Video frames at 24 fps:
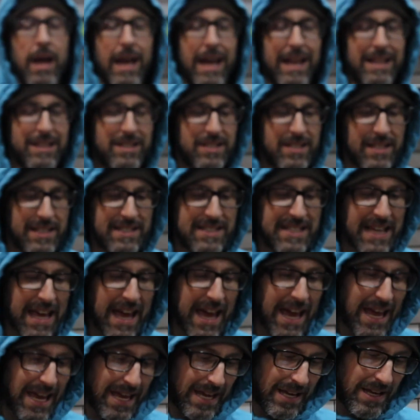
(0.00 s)
And
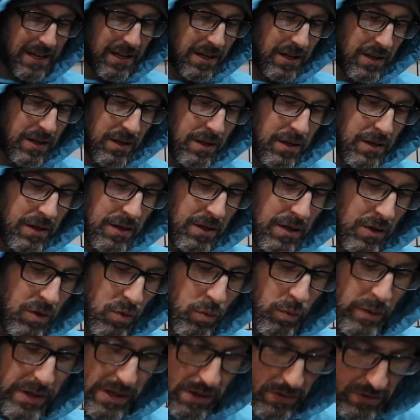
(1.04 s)
today
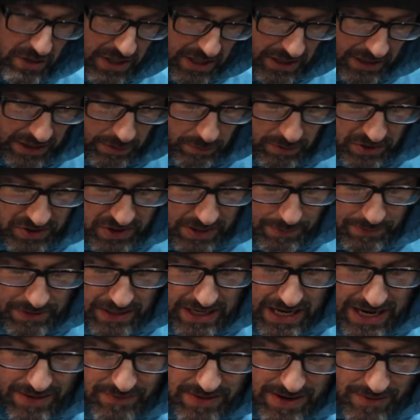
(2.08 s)
we are dealing with
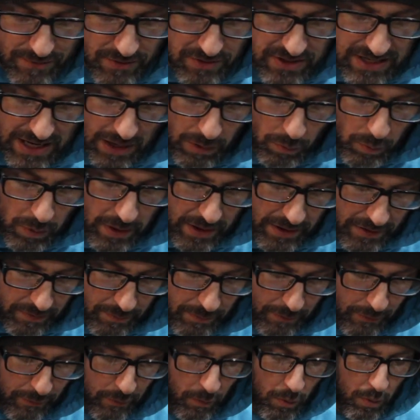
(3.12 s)
something I've never dealt with
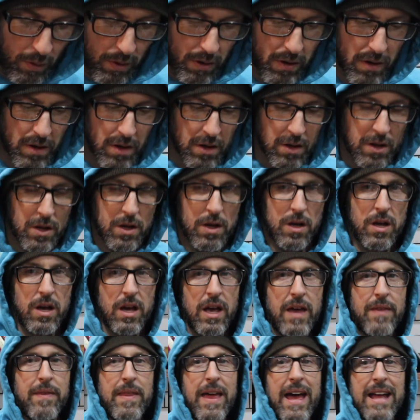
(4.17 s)
before,
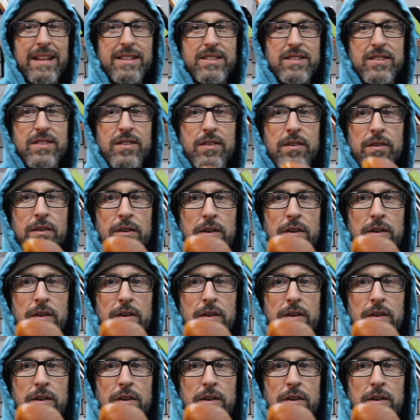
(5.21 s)
and that's